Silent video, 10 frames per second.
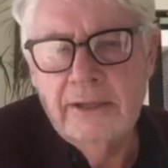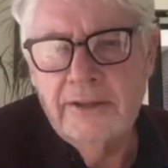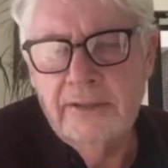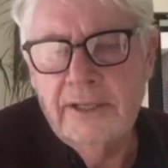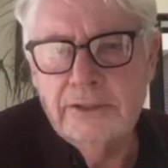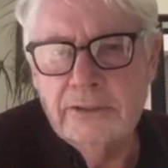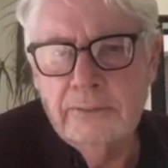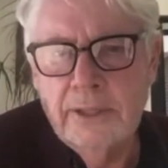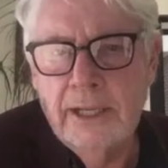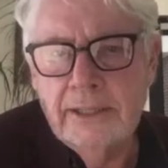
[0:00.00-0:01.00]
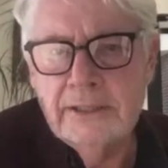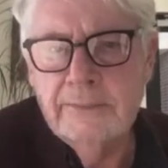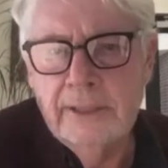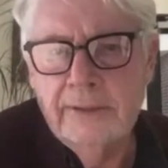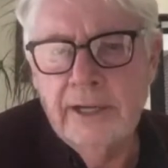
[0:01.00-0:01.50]
I think they do relate to
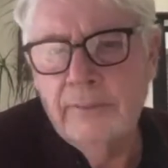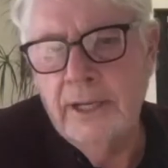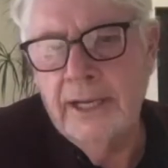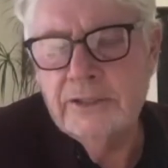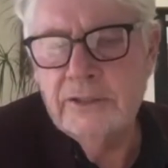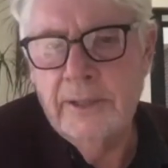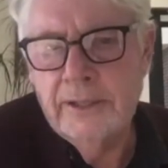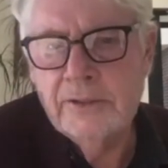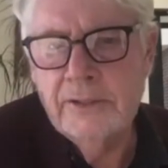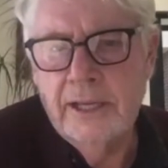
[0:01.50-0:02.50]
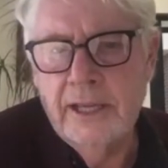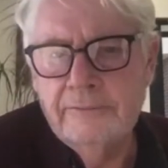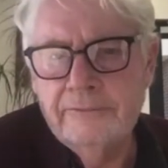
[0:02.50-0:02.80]
me, and they relate to our staff.